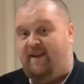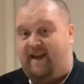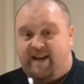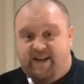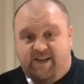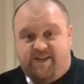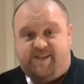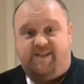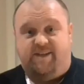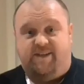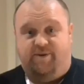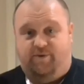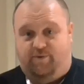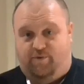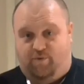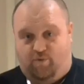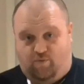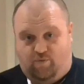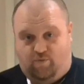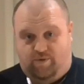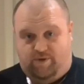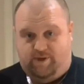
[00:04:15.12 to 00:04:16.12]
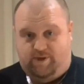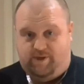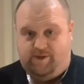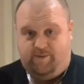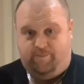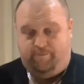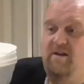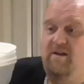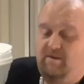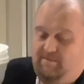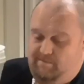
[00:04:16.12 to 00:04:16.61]
instant
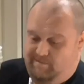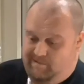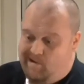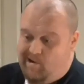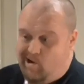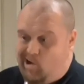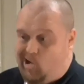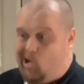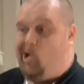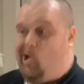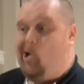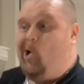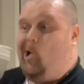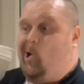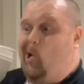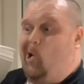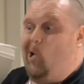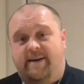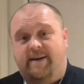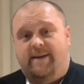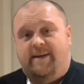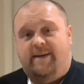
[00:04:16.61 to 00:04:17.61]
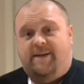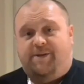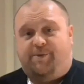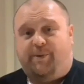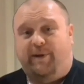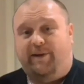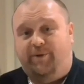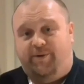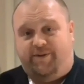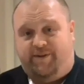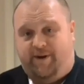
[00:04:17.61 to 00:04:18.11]
oats.
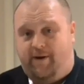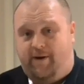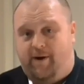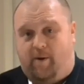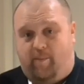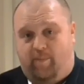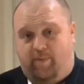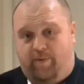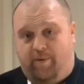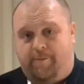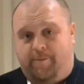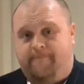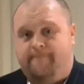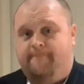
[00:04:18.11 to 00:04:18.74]
So I looked it up,